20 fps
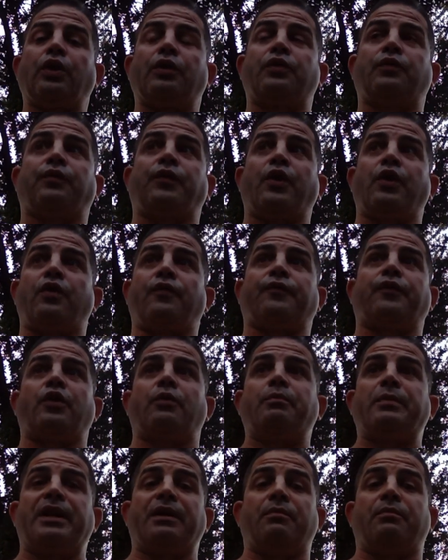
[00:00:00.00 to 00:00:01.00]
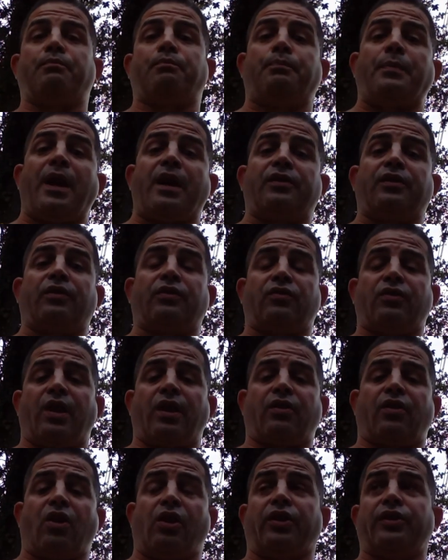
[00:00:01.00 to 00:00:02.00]
for me and
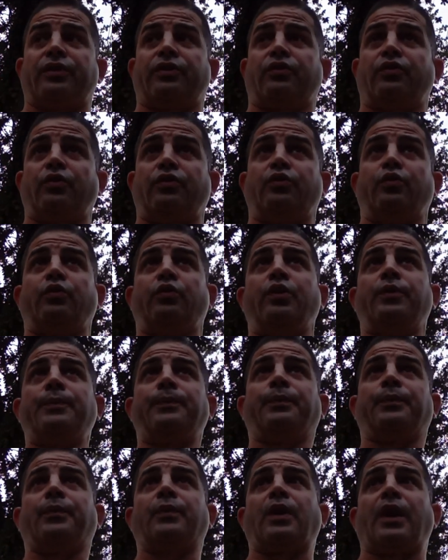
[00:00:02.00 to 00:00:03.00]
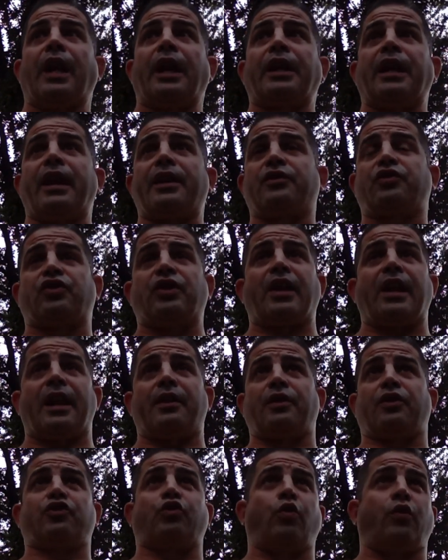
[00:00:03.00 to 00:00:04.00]
Cullan to do, and I
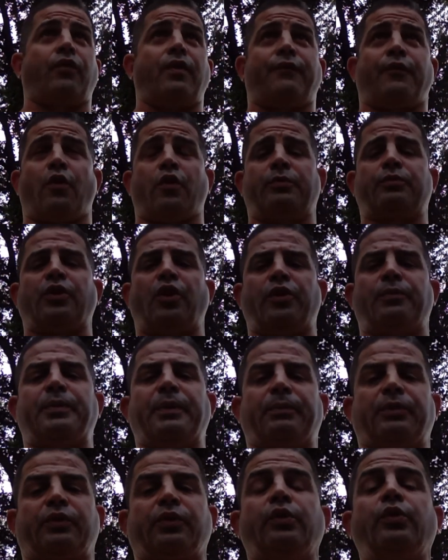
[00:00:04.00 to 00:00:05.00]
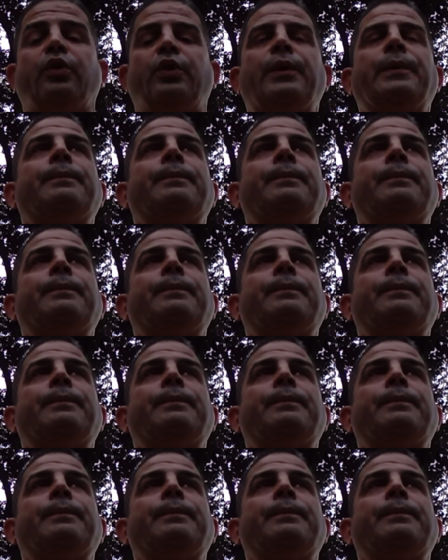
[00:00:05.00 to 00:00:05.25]
afforded them to other people too.